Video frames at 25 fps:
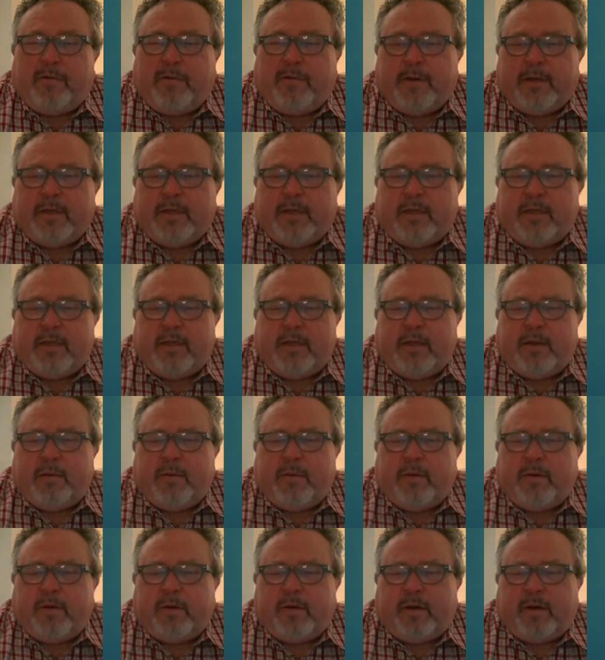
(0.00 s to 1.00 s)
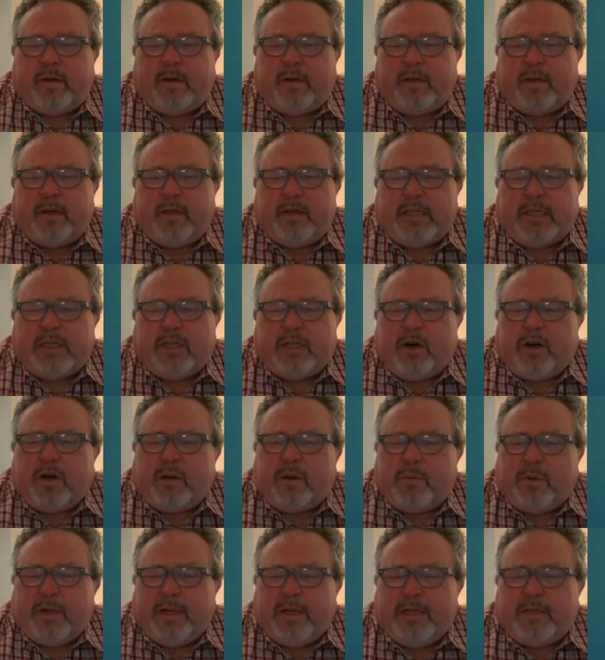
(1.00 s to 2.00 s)
often the
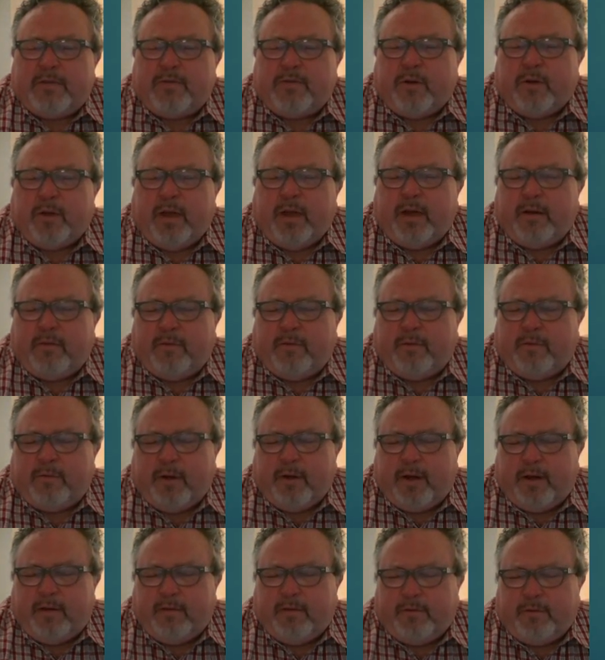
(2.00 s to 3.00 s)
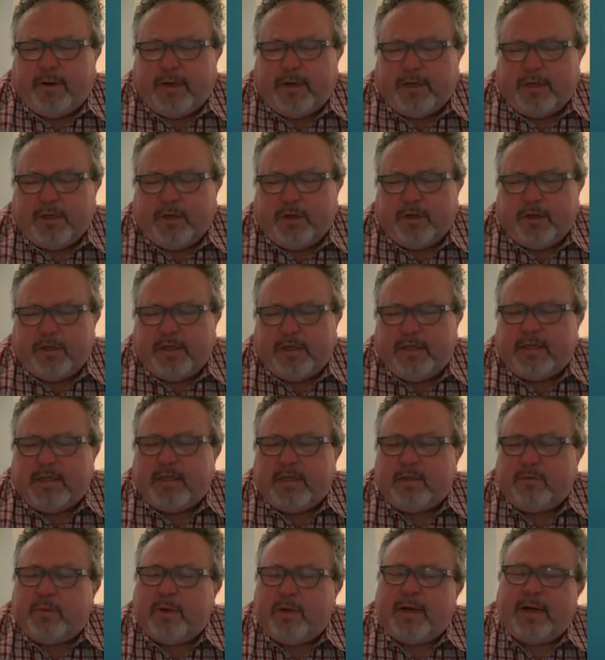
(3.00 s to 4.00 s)
starting place for a lot of research.
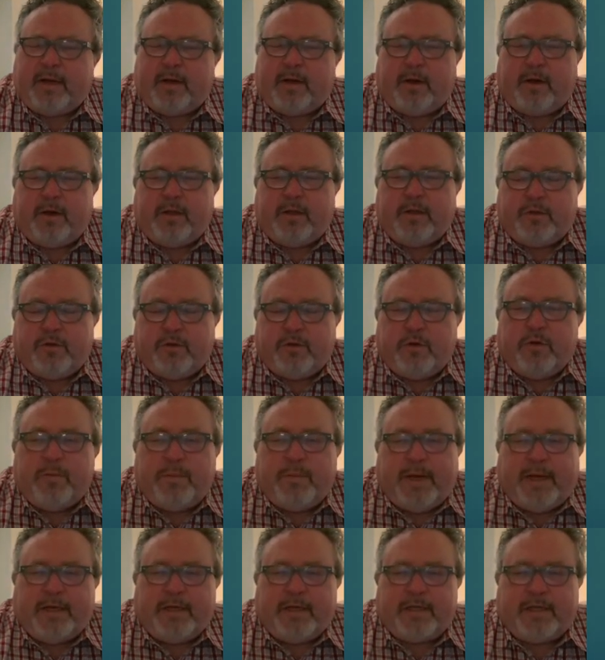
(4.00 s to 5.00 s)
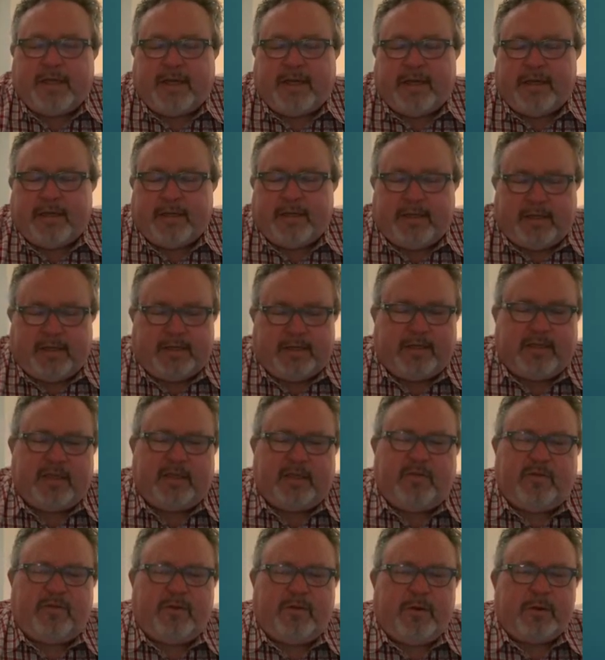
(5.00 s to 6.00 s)
This is what I call the true bench scientists,
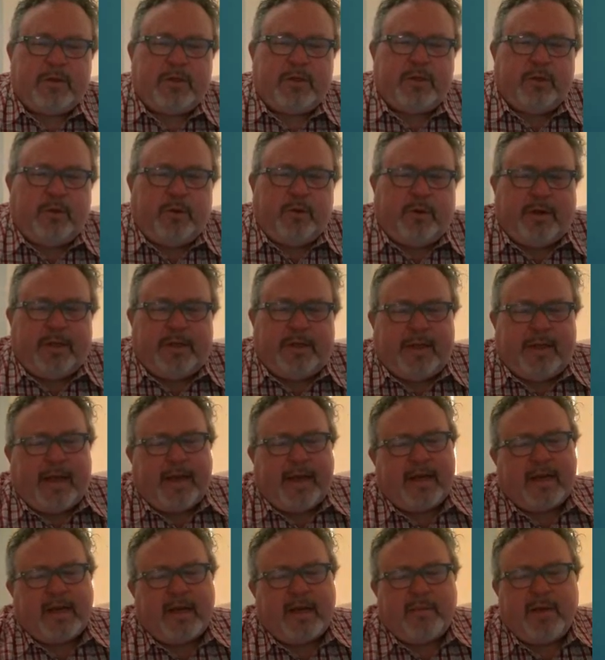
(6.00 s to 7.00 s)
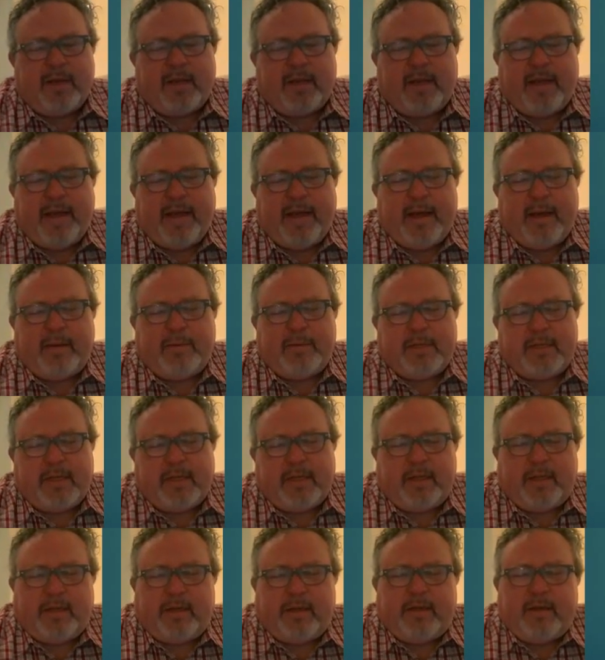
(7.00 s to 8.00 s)
the folks who are in the academic labs
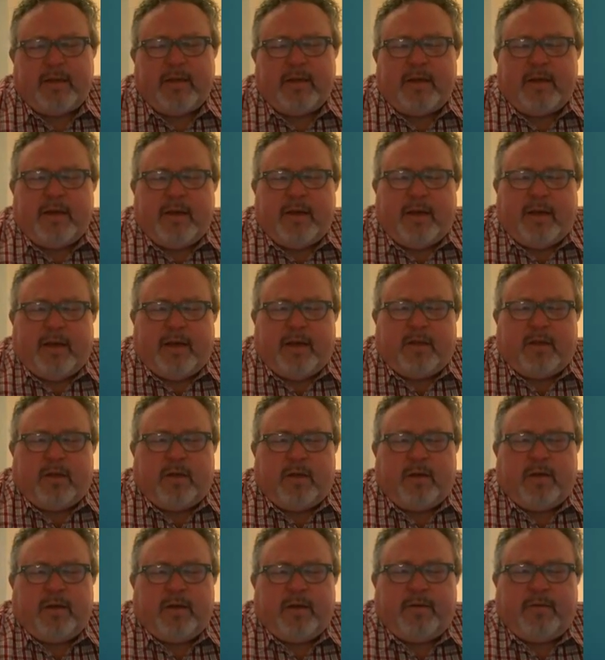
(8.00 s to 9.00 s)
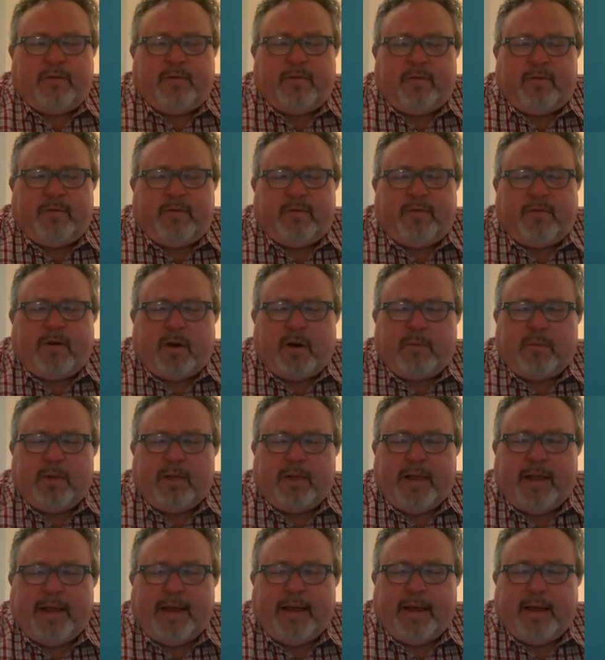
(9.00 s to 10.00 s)
and the pharma
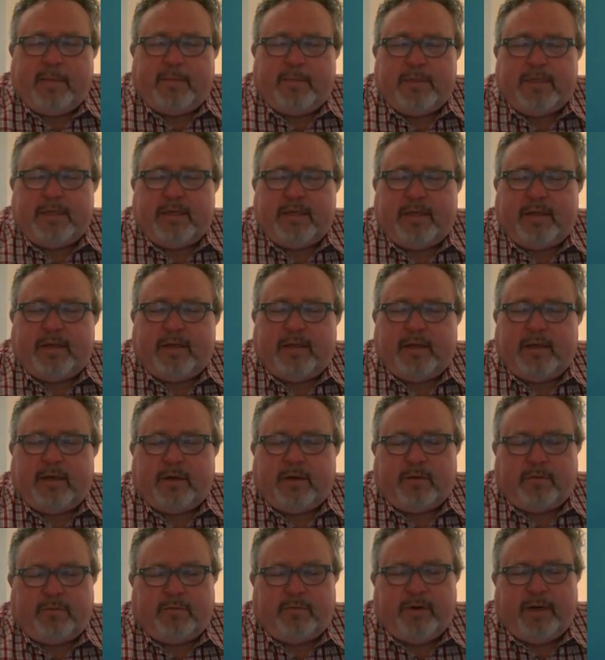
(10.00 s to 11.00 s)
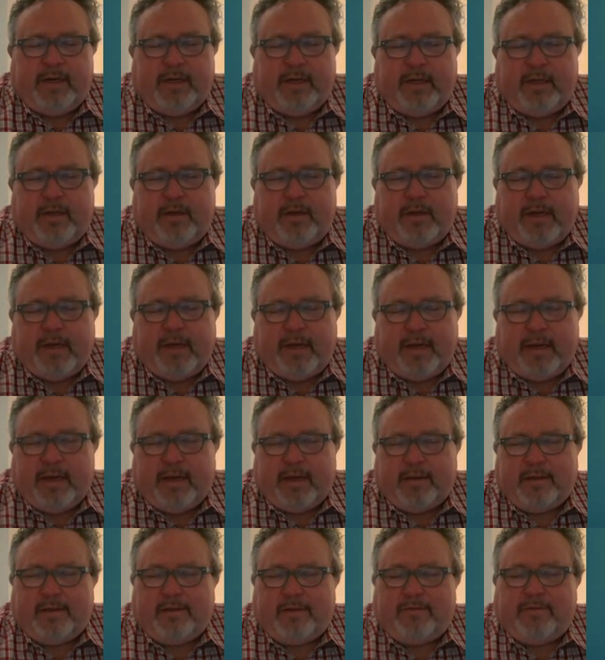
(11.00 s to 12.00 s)
labs, and that are really looking
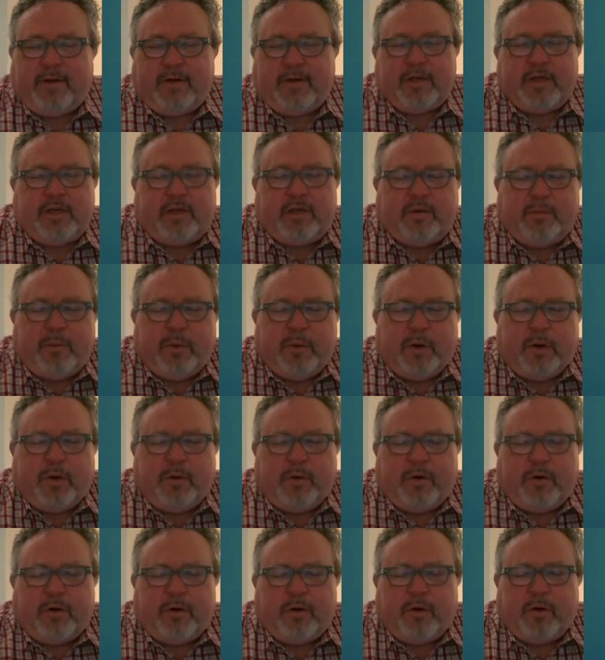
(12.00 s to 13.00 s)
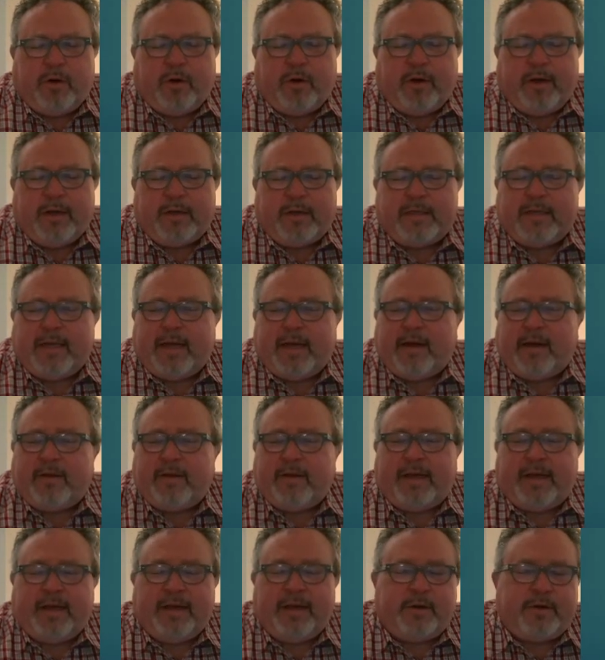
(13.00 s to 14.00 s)
at the function of motor neurons, how
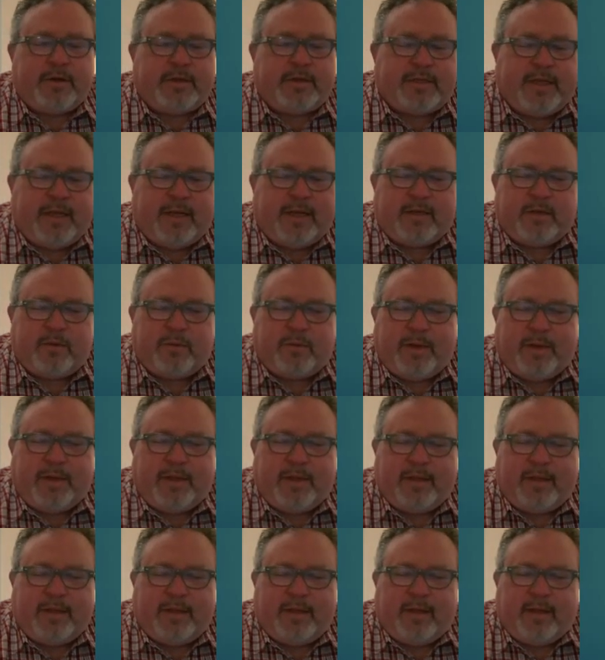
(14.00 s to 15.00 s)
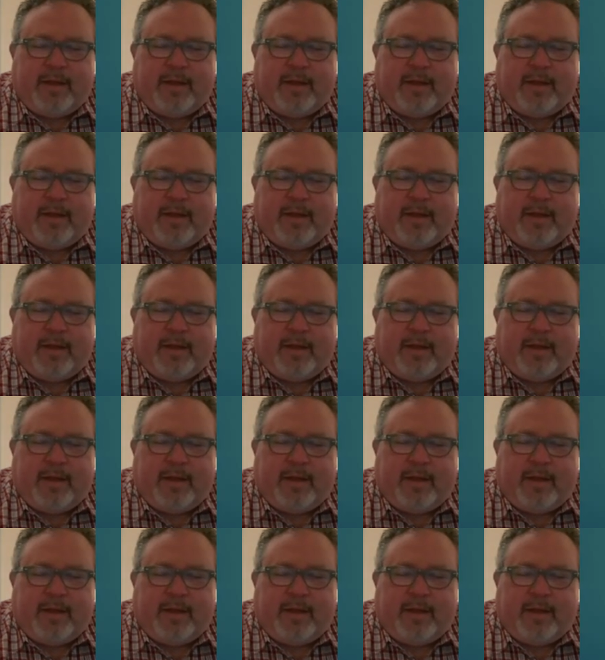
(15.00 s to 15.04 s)
they intersect with